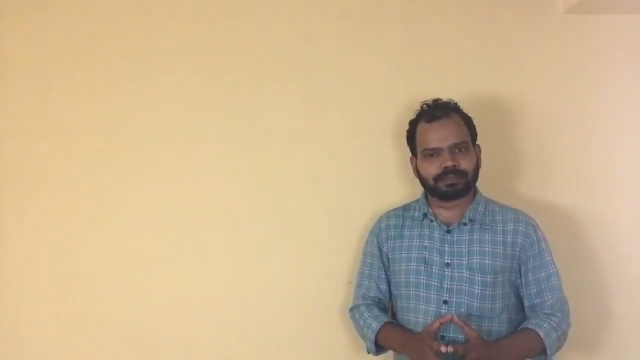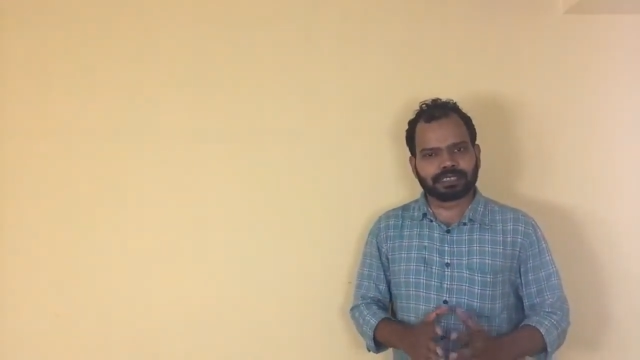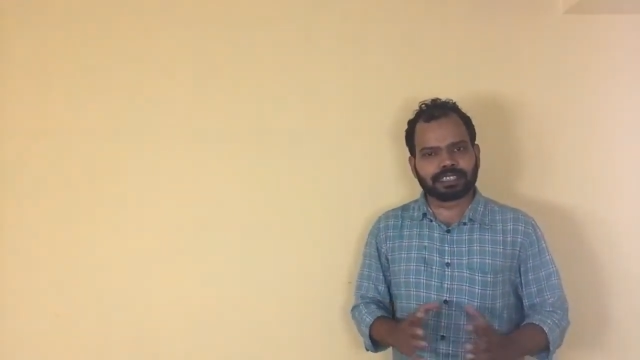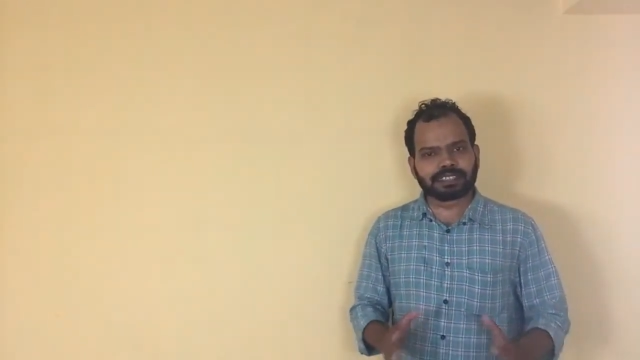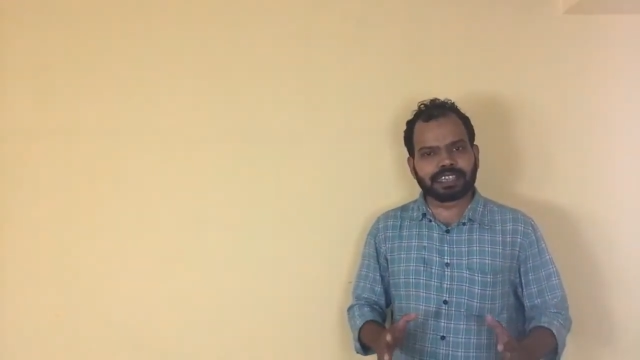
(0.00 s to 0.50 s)

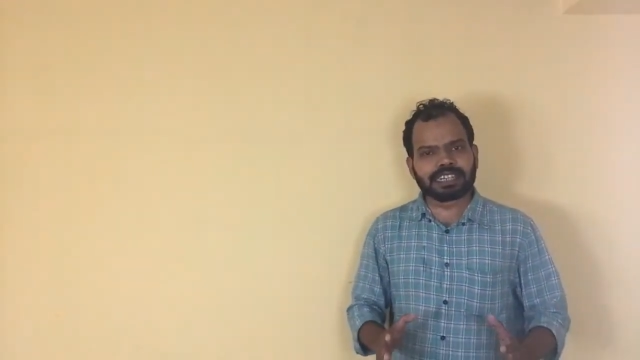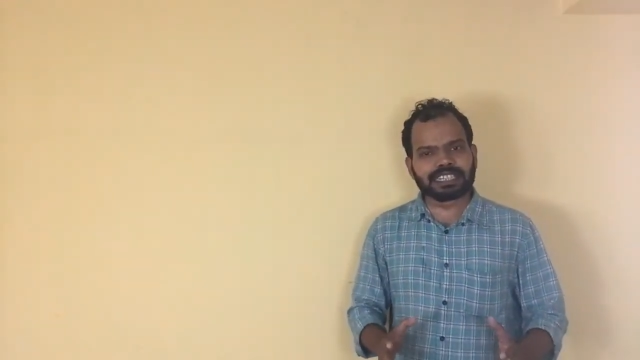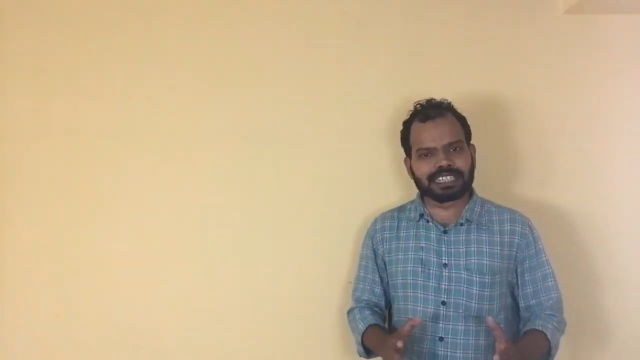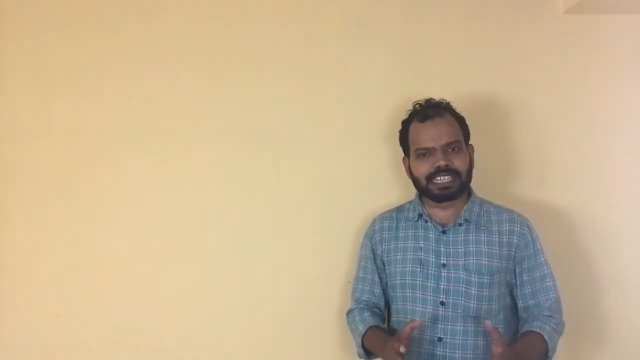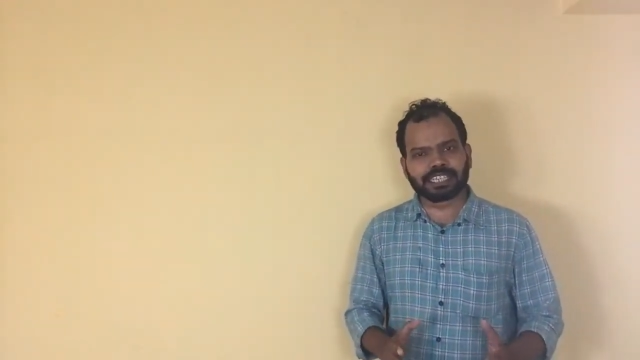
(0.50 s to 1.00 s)
In the 3rd
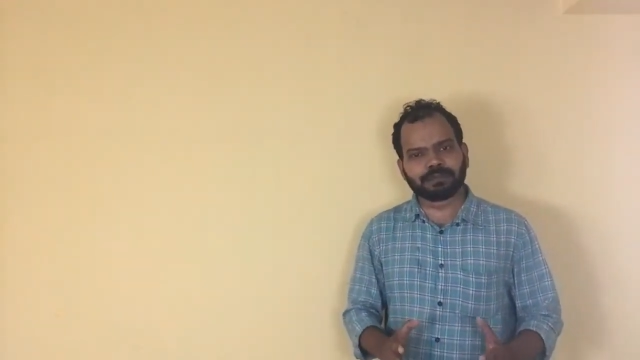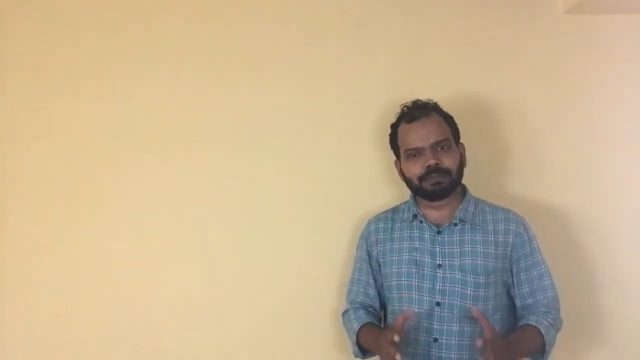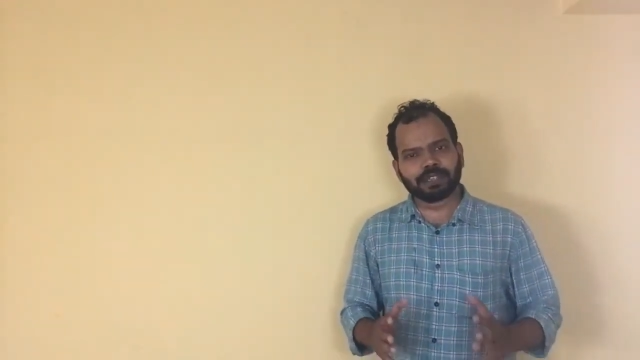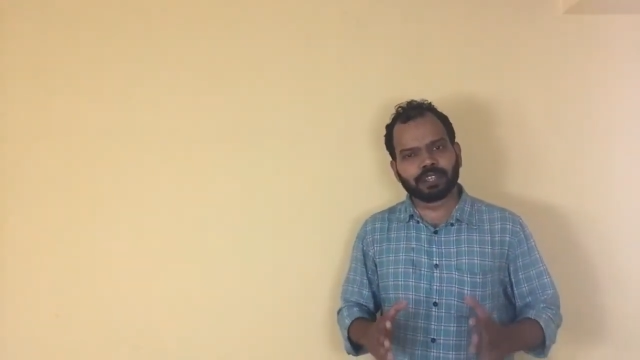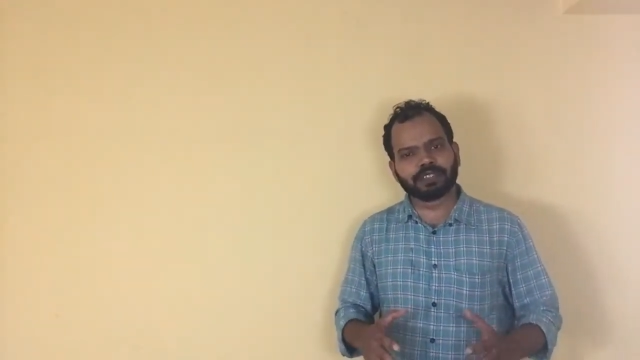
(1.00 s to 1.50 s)

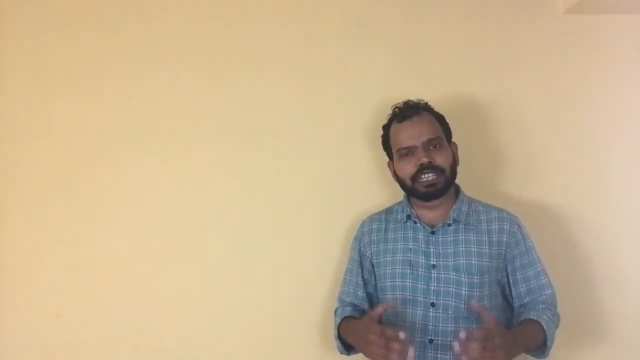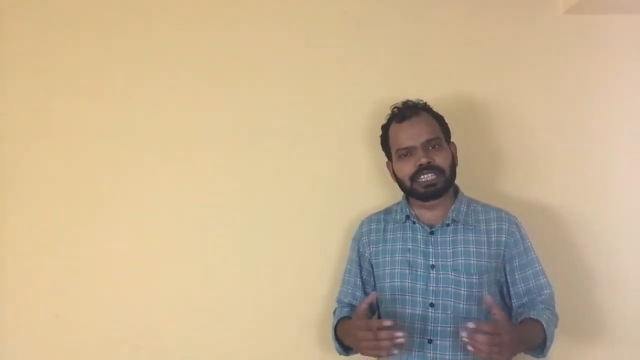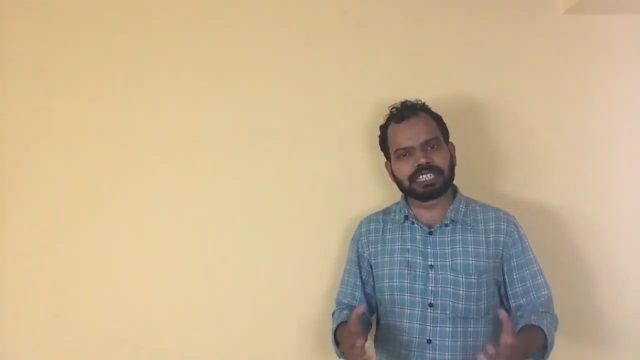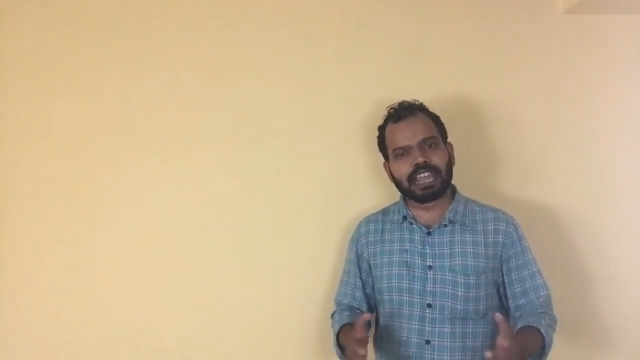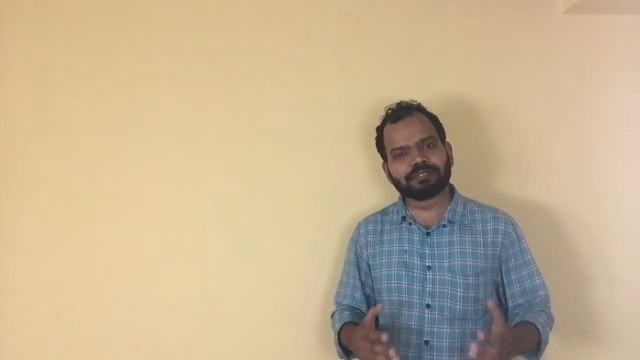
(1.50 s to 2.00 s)
step, you
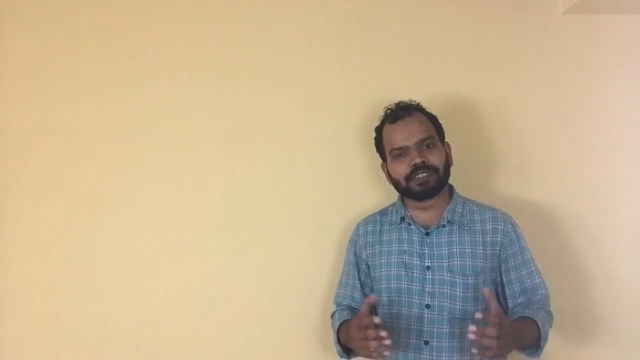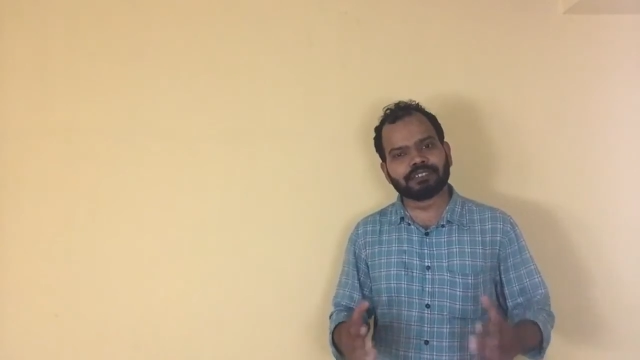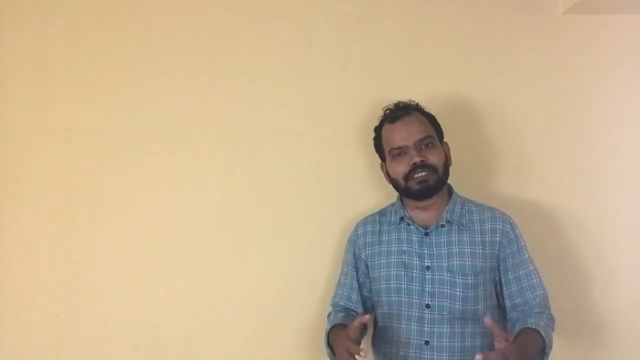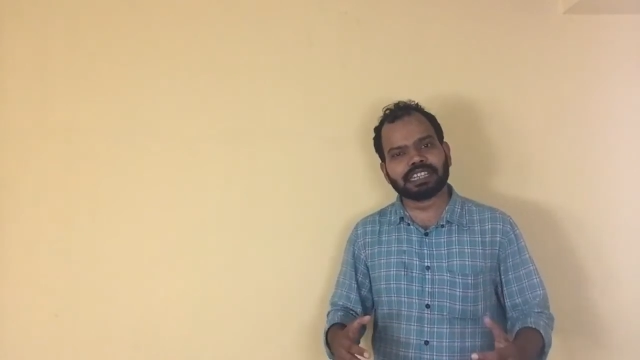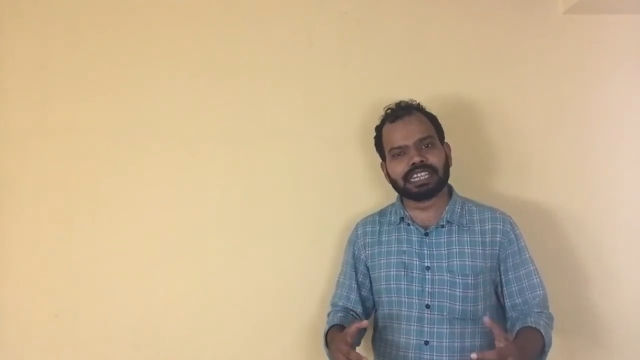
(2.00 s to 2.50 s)
just have to
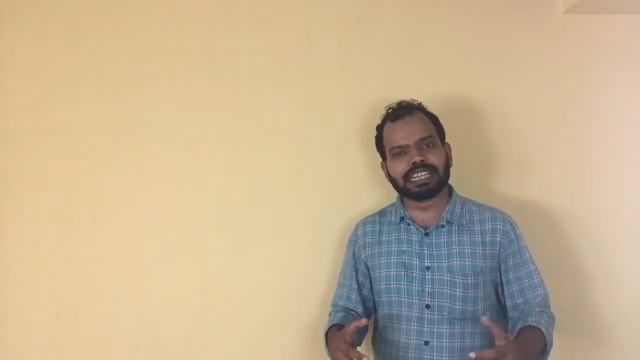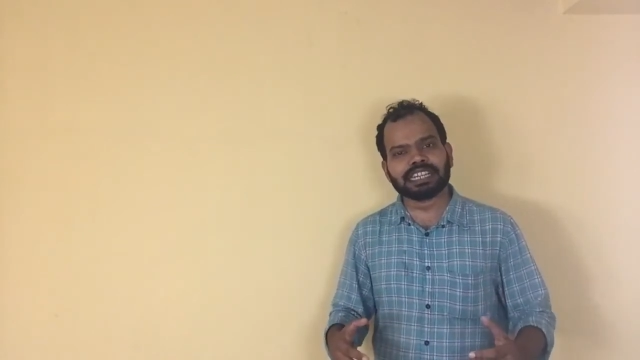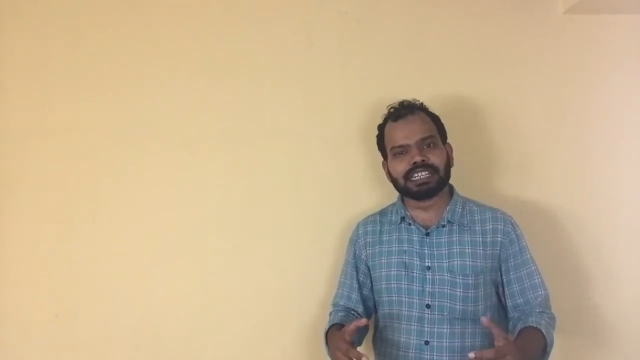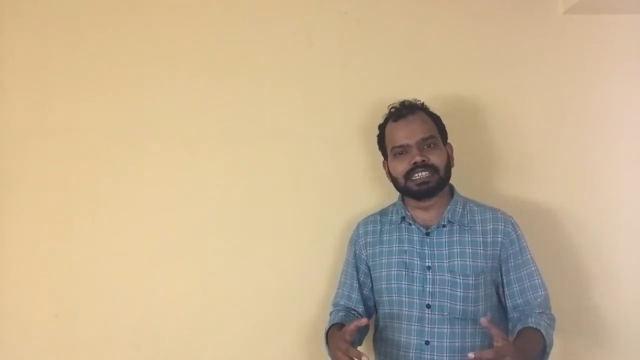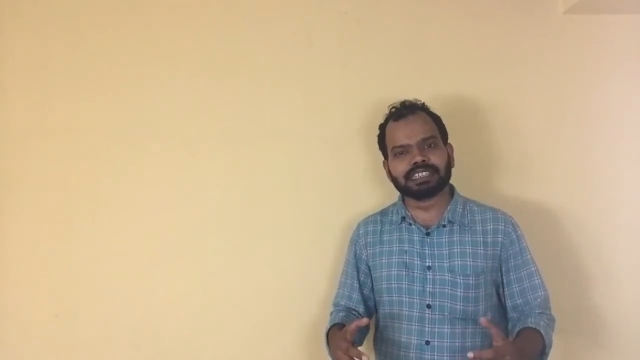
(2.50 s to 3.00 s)

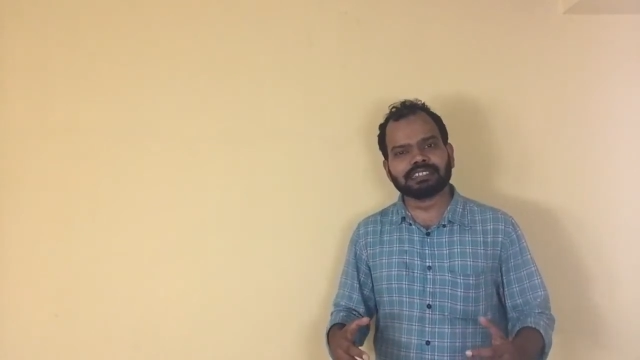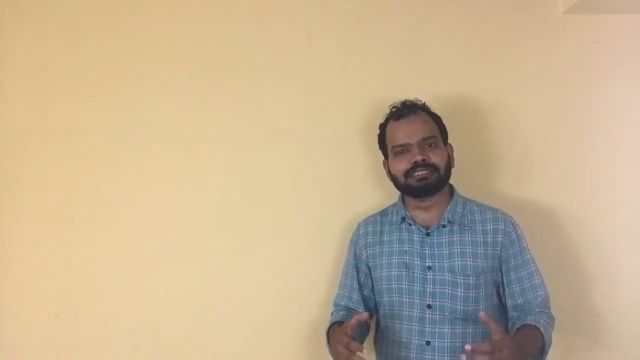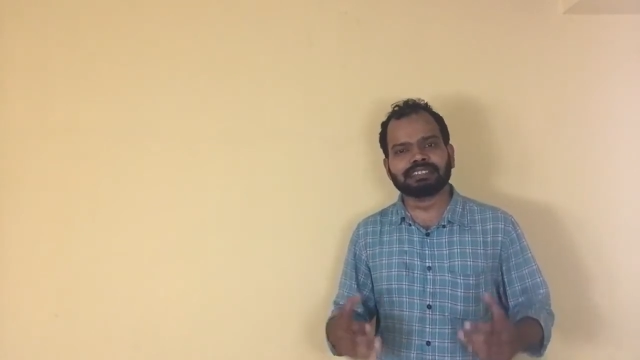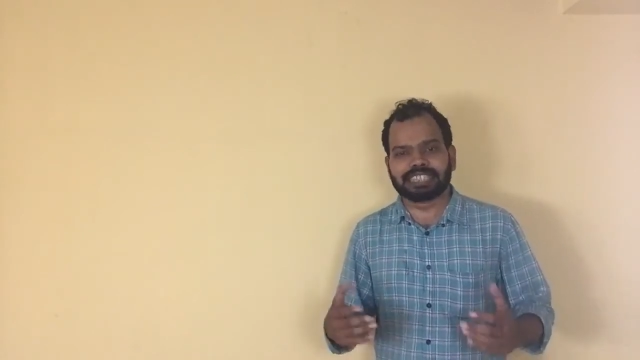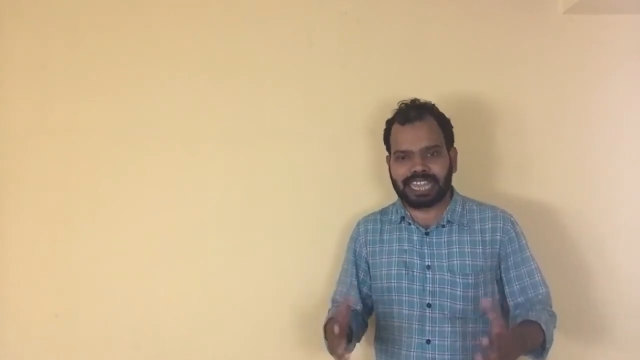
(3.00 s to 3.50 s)
read
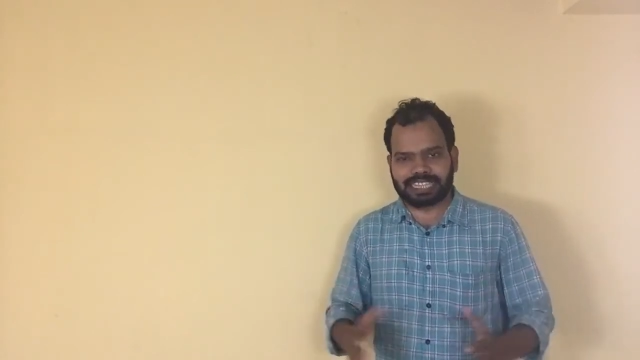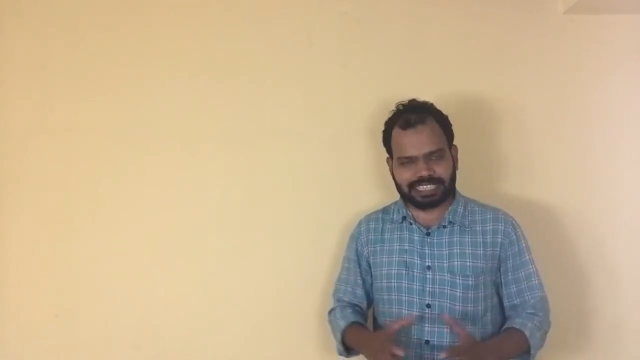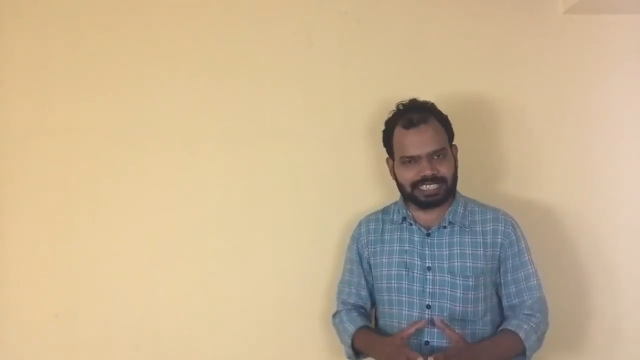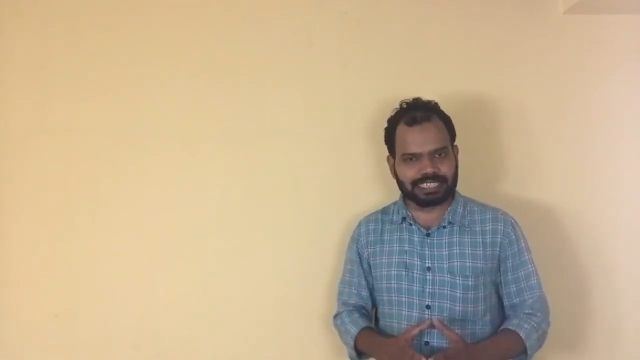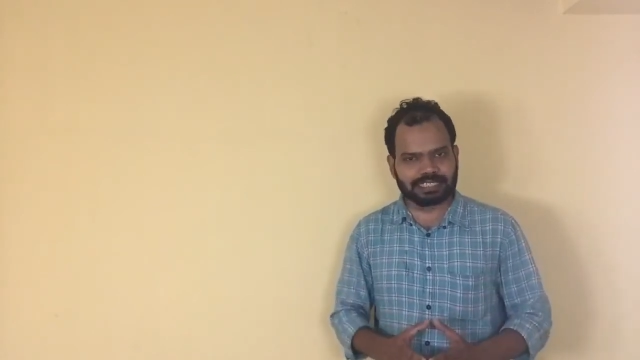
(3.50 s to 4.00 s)
the
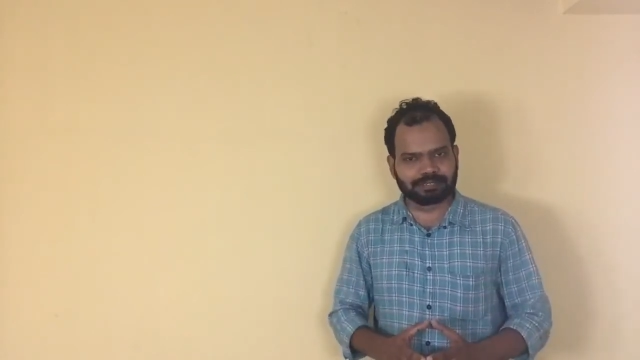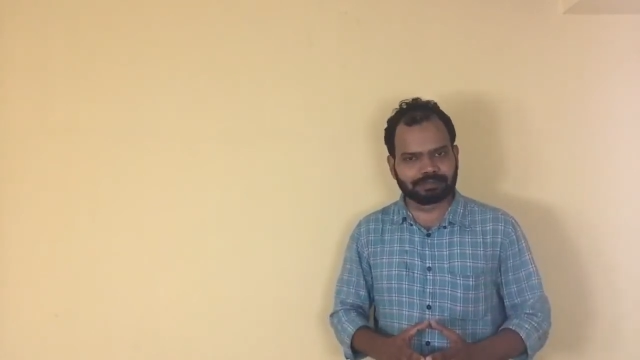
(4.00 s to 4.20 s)
text.